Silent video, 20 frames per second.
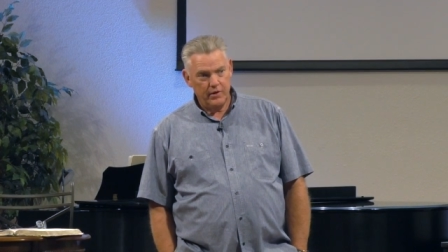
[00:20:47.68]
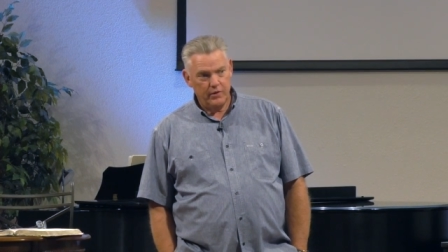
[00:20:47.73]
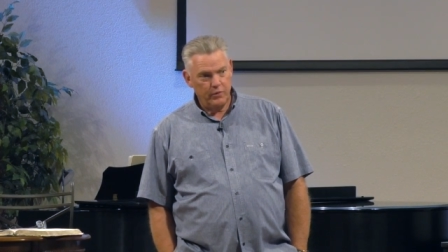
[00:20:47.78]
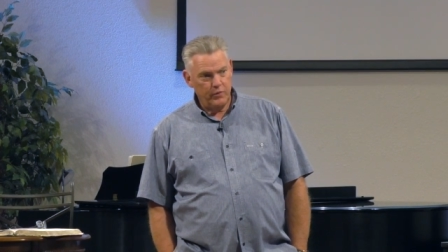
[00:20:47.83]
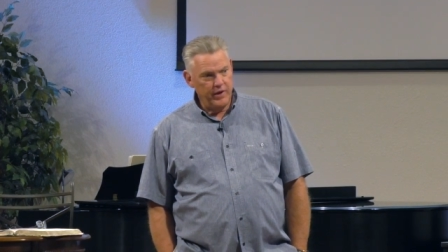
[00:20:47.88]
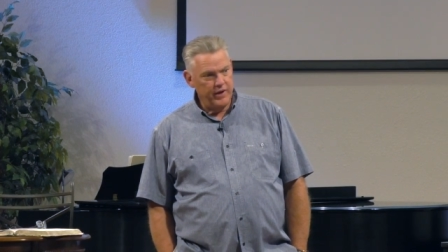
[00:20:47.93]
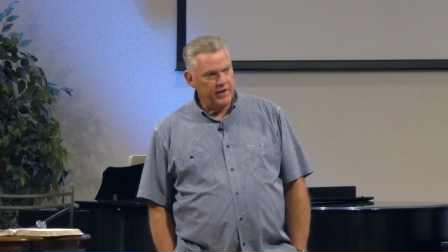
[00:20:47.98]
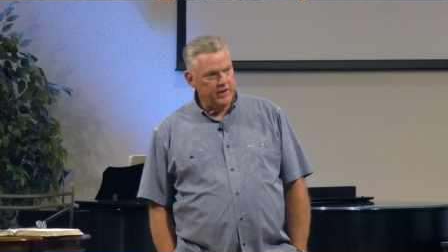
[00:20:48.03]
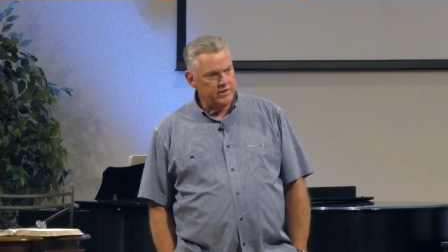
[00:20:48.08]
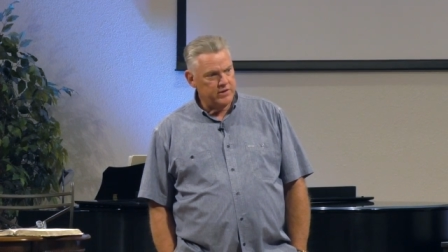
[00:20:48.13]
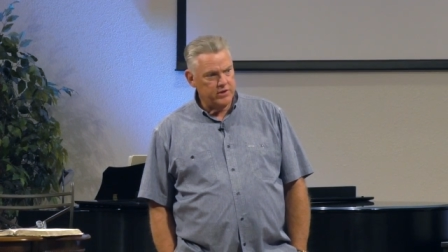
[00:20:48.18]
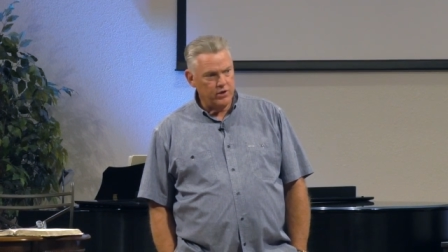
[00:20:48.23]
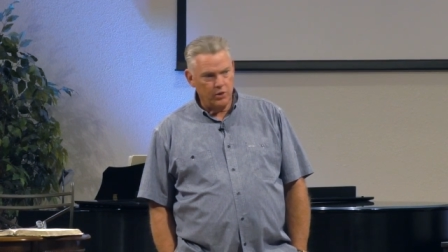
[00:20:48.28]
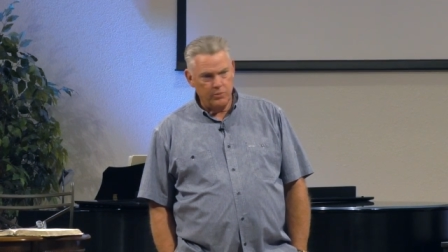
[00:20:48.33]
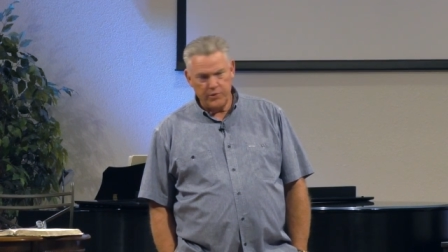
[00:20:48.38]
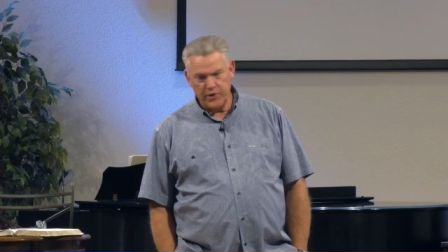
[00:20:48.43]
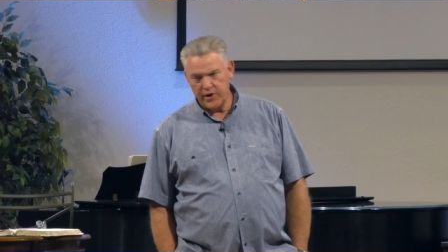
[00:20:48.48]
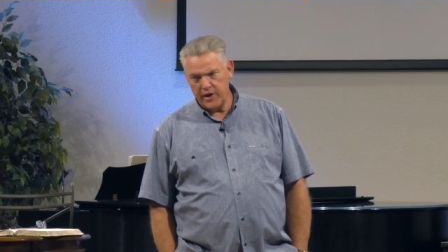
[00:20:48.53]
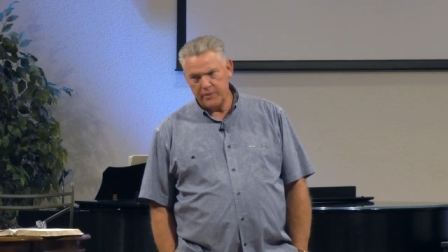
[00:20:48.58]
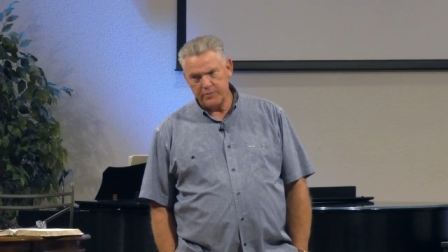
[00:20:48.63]
We get
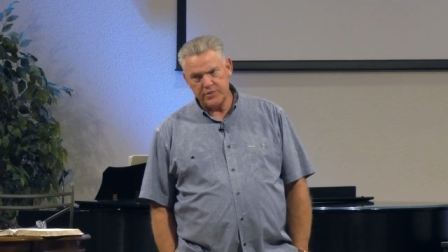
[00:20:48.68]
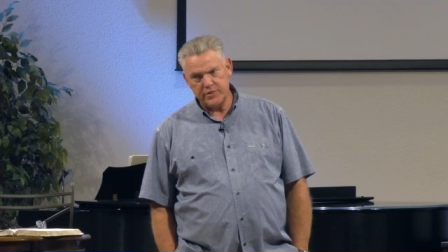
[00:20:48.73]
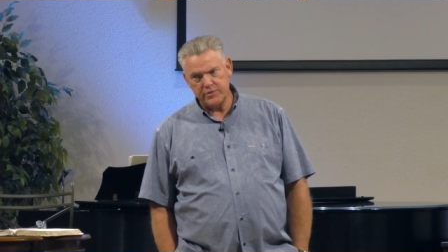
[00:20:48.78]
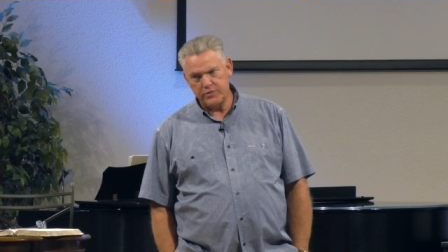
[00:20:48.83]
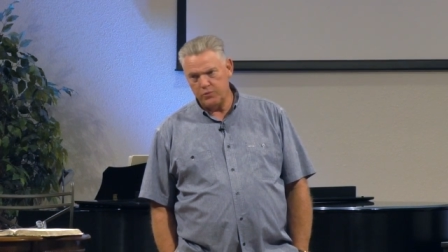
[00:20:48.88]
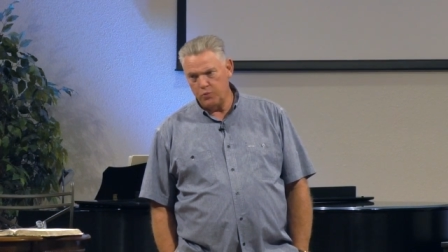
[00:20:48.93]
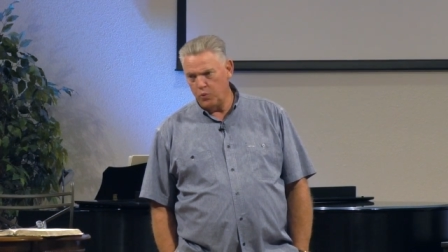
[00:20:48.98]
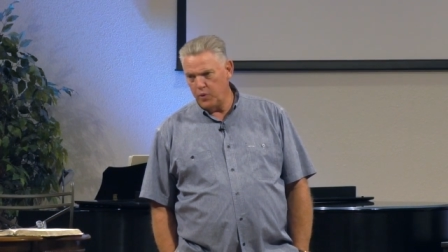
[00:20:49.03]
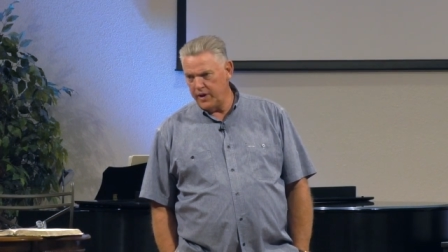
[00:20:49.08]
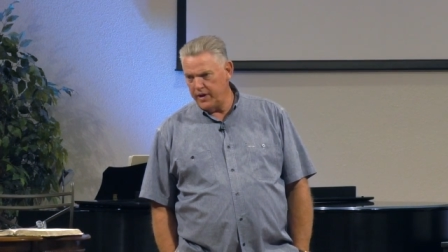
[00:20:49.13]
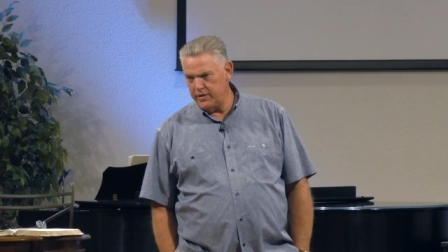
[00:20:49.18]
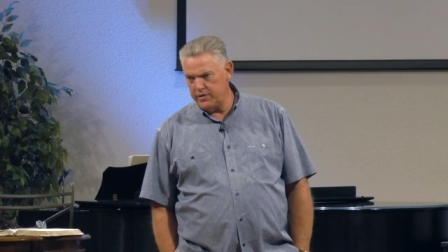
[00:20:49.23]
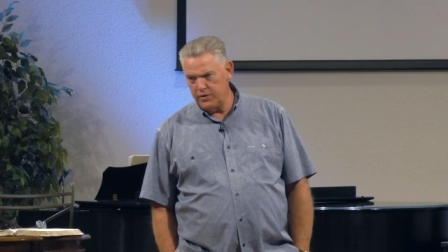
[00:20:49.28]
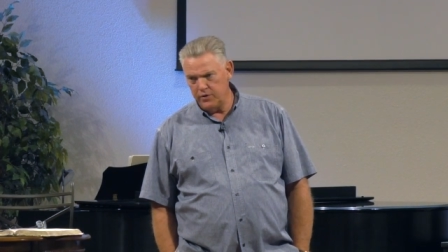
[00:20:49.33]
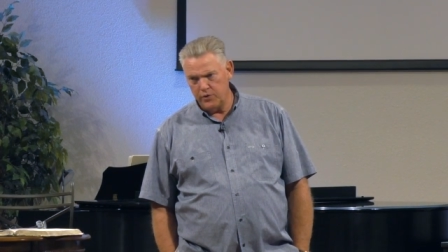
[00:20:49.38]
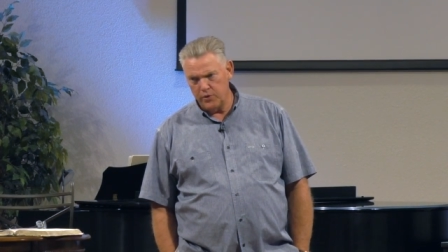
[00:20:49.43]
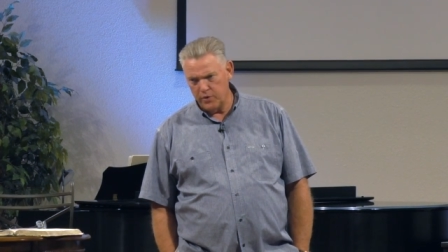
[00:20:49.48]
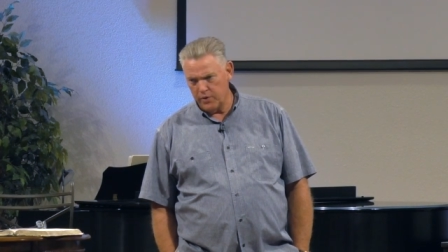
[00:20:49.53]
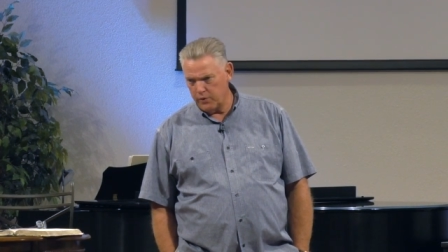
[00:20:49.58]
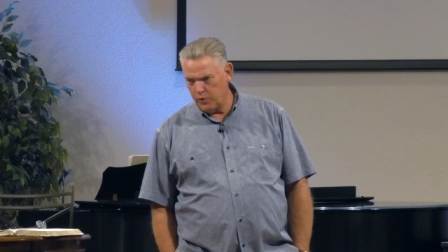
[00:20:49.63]
sobered up way
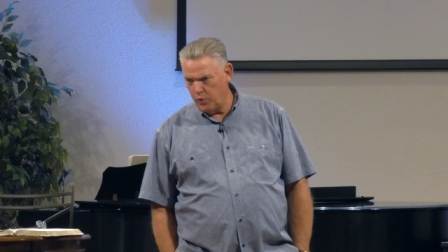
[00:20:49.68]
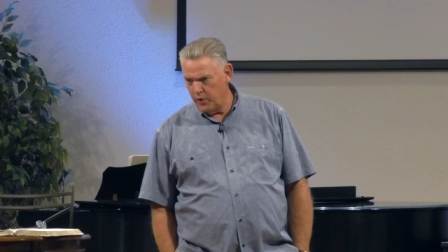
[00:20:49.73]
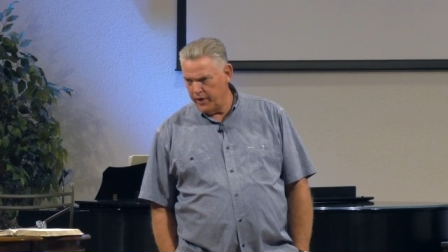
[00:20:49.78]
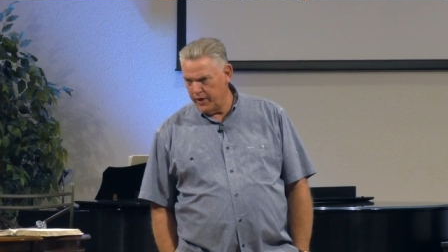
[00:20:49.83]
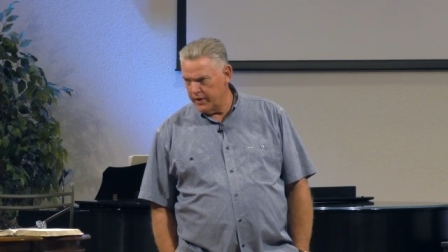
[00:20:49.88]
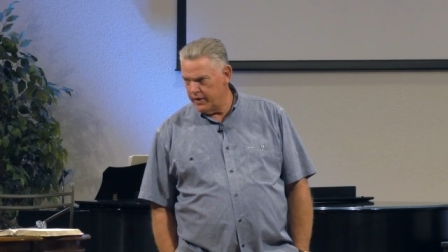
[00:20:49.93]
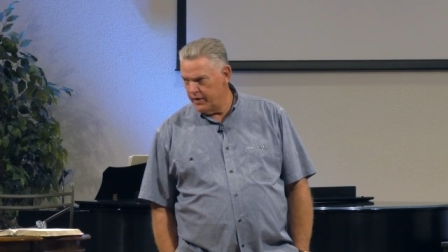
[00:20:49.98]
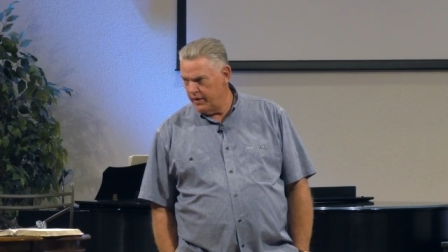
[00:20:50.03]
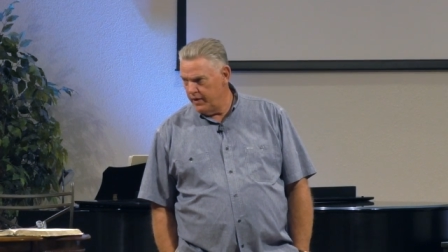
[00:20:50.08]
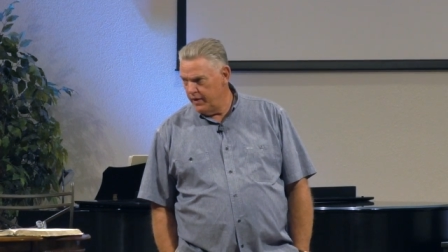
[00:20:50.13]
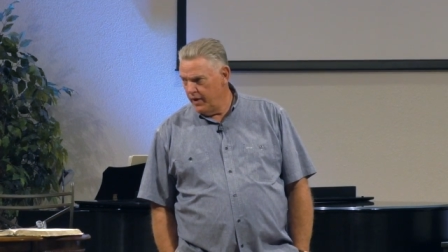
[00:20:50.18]
too quick